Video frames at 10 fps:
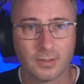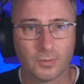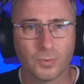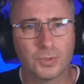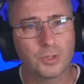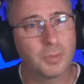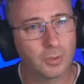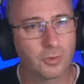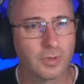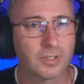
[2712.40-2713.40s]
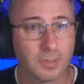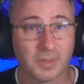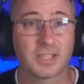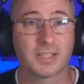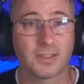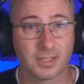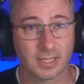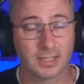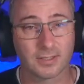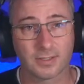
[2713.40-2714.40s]
Would you be ordering some of these other
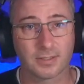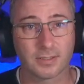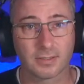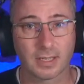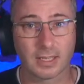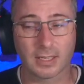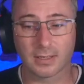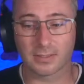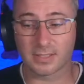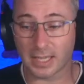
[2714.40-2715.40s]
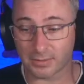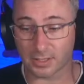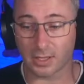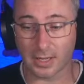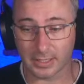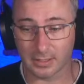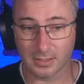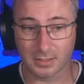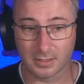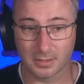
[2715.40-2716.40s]
tests down the line?
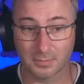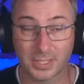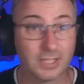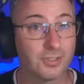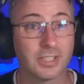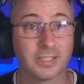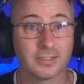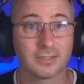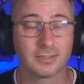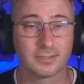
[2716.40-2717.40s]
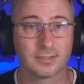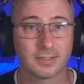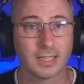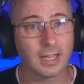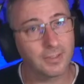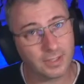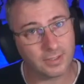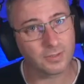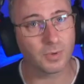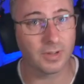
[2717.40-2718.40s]
Potentially. And this is
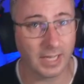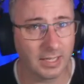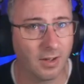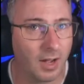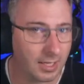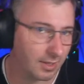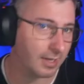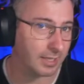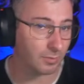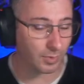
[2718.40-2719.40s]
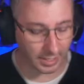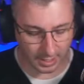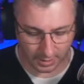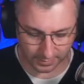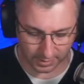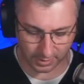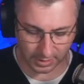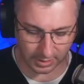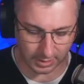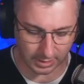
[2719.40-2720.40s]
where, again, highlighting where after
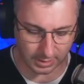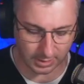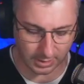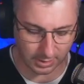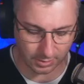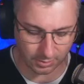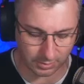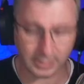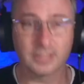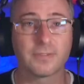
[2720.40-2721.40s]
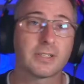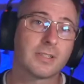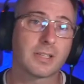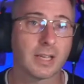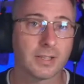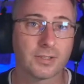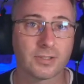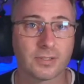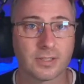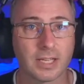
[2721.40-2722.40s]
the initial
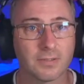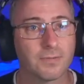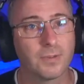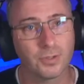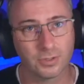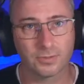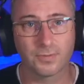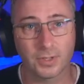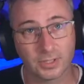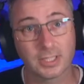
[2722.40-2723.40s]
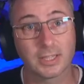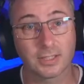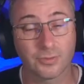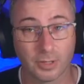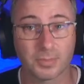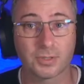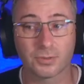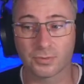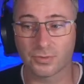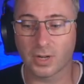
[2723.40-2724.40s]
investigations, that first little trip to
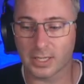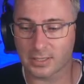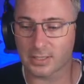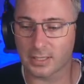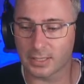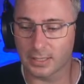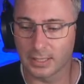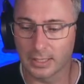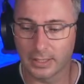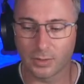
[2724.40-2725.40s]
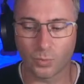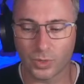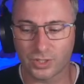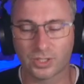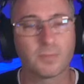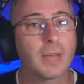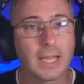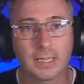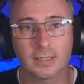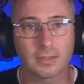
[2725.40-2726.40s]
try and see which
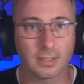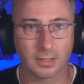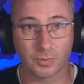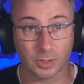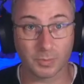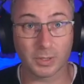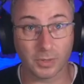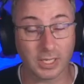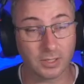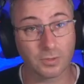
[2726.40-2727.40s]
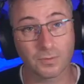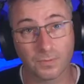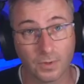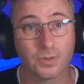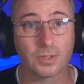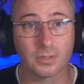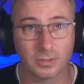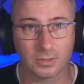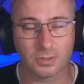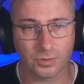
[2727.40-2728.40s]
domain we should be looking into further to
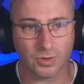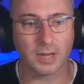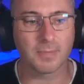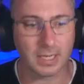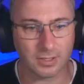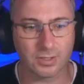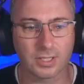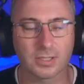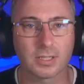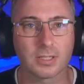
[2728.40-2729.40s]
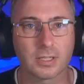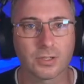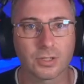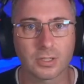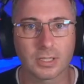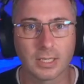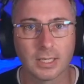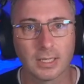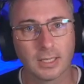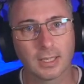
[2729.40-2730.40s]
try and manage this condition.
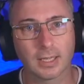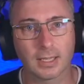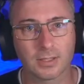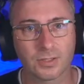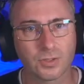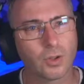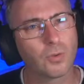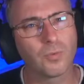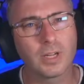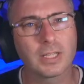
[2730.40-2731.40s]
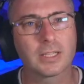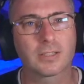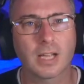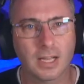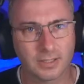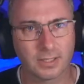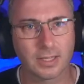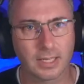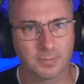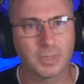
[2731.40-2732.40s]
And so really it's casting
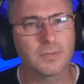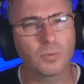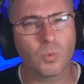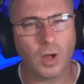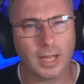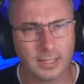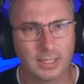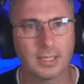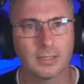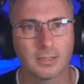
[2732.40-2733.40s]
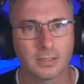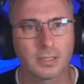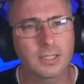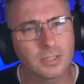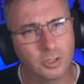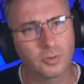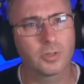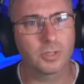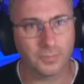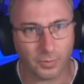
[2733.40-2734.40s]
that bit of a wide net, considering your
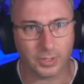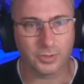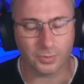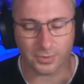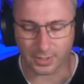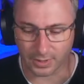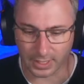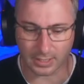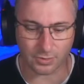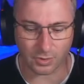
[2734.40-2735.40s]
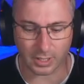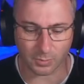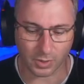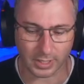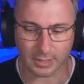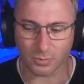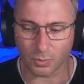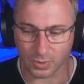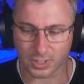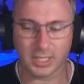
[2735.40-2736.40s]
differentials and then trying to work out, well,
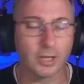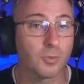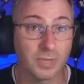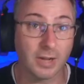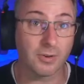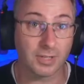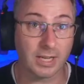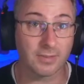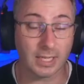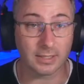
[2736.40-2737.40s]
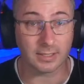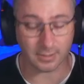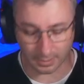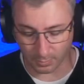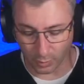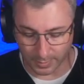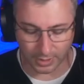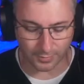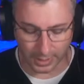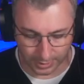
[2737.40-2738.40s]
what's going to help narrow down that list and point me in
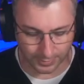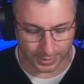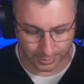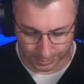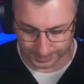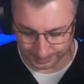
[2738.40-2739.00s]
the right direction.